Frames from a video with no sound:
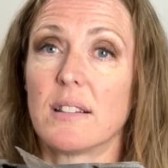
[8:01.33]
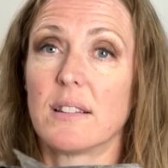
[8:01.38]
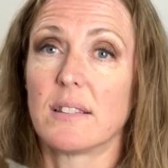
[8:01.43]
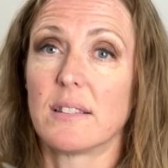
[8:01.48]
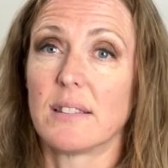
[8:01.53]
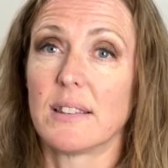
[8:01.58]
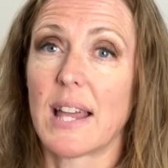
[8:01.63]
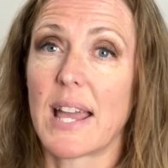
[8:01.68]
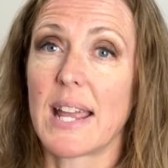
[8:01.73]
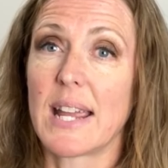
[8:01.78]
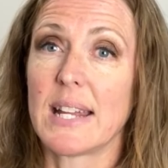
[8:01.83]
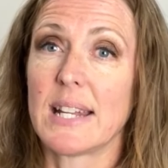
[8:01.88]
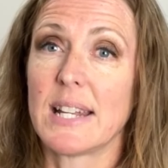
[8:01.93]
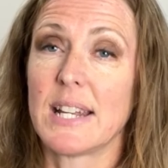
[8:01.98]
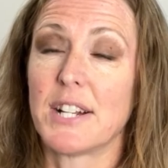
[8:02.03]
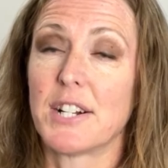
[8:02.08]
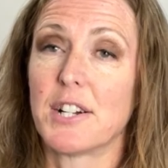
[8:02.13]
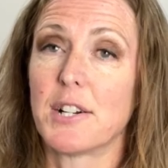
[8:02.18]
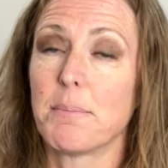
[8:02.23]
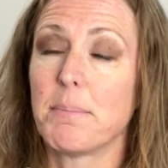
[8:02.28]
laying
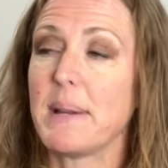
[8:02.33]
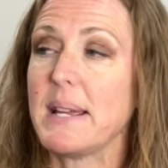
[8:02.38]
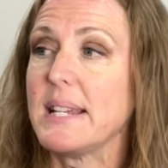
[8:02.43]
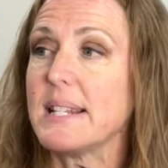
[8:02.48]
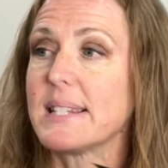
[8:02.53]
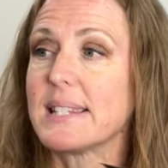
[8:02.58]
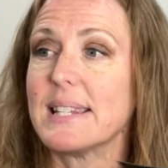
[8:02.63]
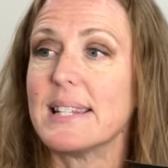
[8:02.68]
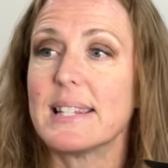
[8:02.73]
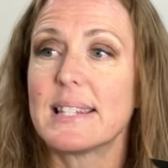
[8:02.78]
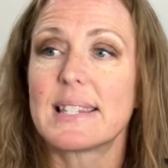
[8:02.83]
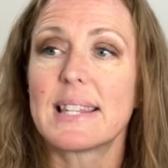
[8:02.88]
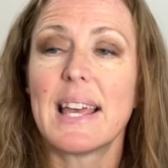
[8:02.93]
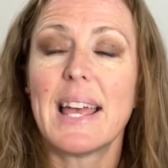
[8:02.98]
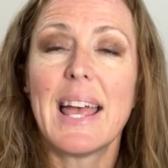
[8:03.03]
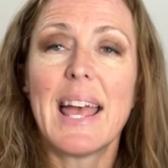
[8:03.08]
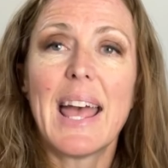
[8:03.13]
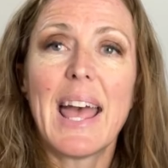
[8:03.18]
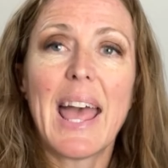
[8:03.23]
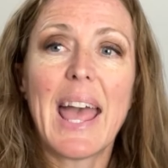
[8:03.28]
here in pieces.
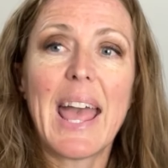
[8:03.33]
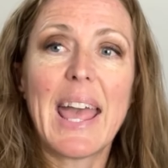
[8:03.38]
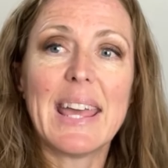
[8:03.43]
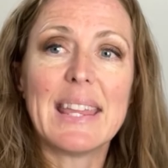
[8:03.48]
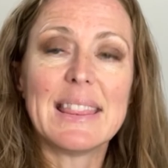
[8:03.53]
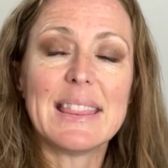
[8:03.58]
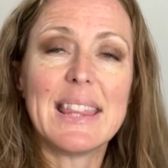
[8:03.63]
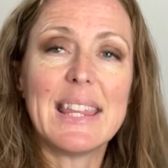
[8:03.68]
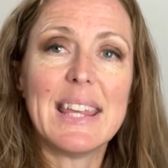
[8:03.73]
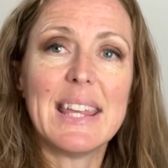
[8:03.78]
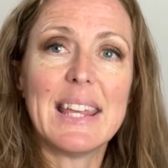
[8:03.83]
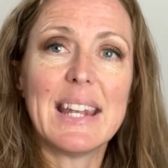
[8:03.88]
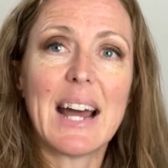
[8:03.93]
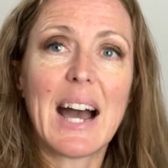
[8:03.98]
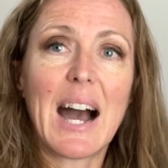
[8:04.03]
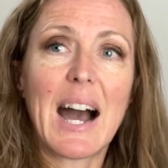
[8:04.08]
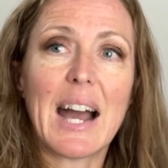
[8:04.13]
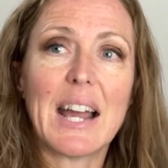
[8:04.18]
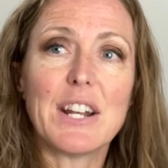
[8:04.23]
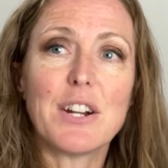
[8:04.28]
And then
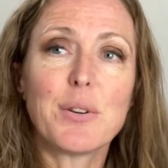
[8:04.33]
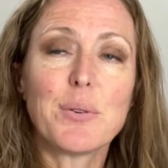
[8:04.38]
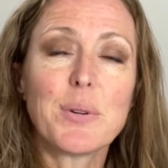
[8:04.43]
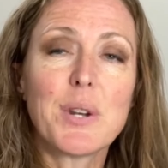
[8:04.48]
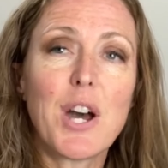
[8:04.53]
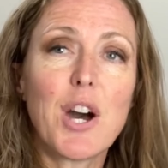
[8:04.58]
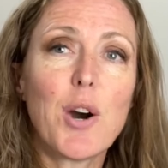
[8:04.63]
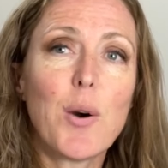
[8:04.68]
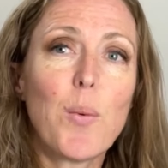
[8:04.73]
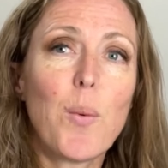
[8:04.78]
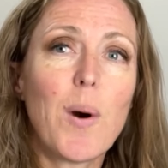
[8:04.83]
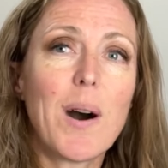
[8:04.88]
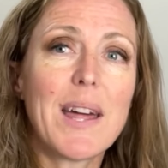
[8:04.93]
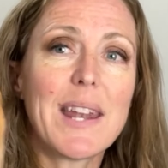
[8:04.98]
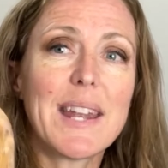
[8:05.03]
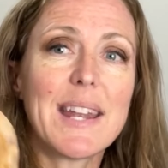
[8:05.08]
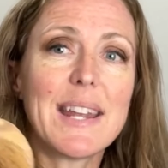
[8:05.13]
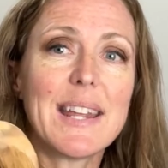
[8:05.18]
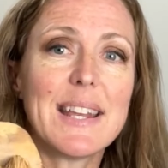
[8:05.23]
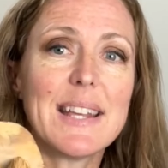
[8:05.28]
I don't know what
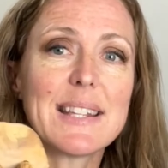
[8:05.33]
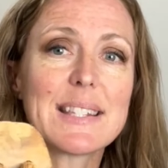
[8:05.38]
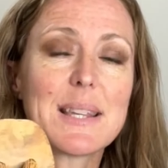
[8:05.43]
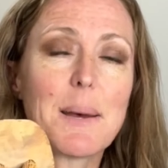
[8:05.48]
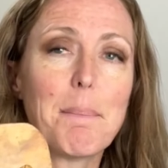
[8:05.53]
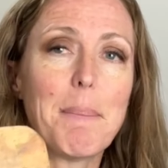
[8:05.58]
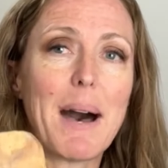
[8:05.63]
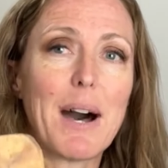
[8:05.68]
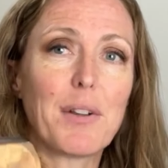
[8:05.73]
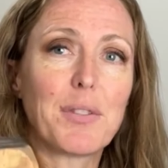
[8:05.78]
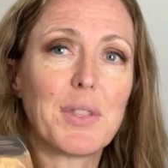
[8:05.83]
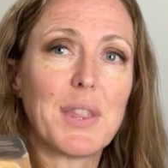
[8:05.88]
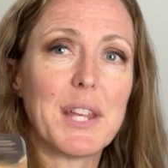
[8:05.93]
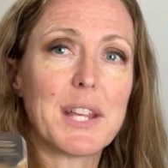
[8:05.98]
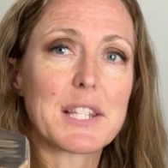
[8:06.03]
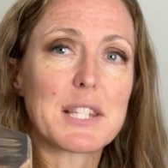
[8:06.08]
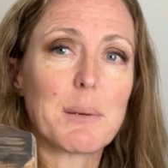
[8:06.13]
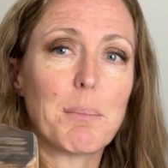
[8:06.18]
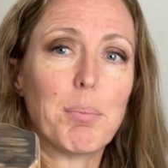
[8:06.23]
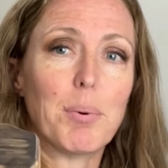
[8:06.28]
it is about
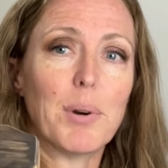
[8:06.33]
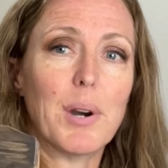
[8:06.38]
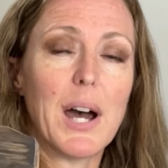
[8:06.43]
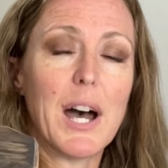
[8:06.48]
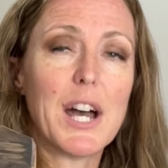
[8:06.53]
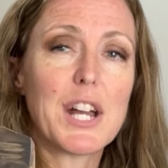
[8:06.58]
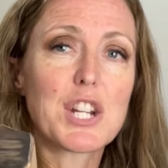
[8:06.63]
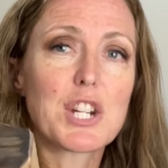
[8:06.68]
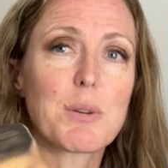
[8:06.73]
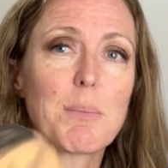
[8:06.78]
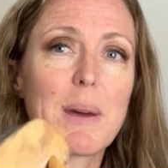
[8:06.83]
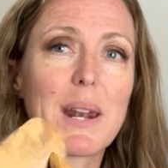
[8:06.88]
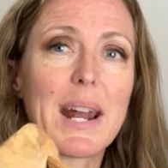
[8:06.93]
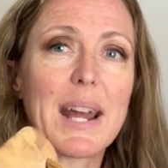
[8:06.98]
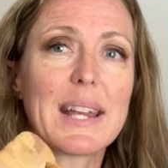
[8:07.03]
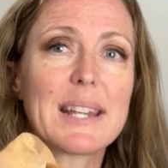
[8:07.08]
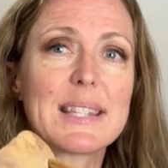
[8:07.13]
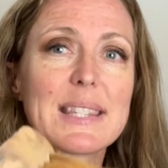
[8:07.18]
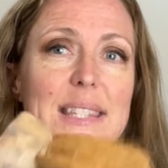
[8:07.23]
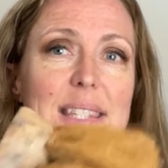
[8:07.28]
this brush, but
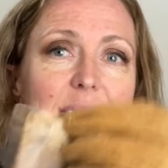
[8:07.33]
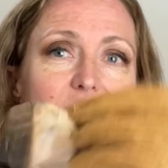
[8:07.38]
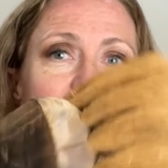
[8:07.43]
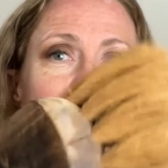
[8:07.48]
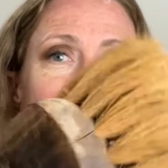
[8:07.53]
I'd seen